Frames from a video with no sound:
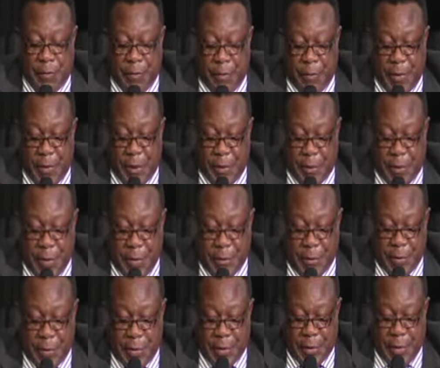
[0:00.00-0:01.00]
the
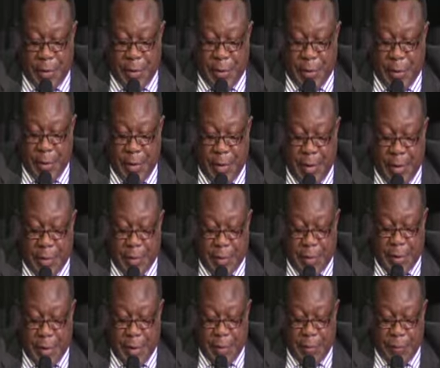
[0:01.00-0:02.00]
audience, that
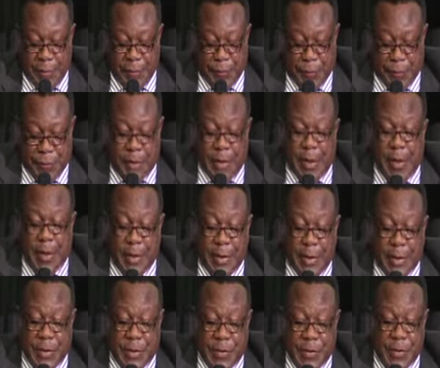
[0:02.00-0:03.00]
it
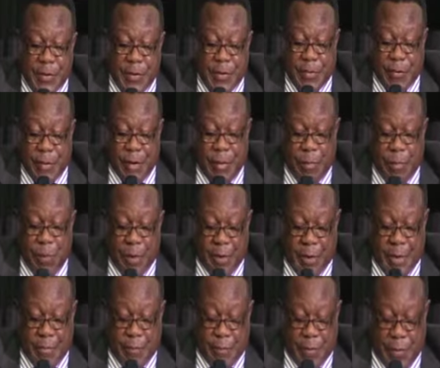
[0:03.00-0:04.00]
is very
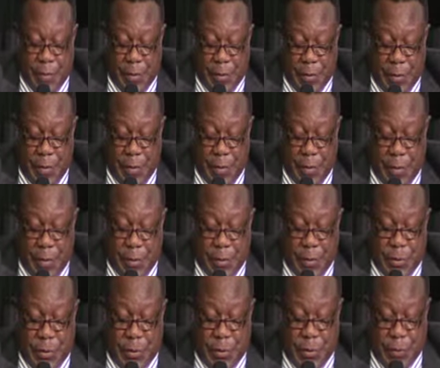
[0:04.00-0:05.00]
important for us
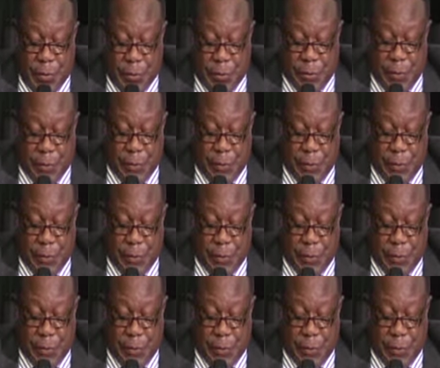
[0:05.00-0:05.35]
to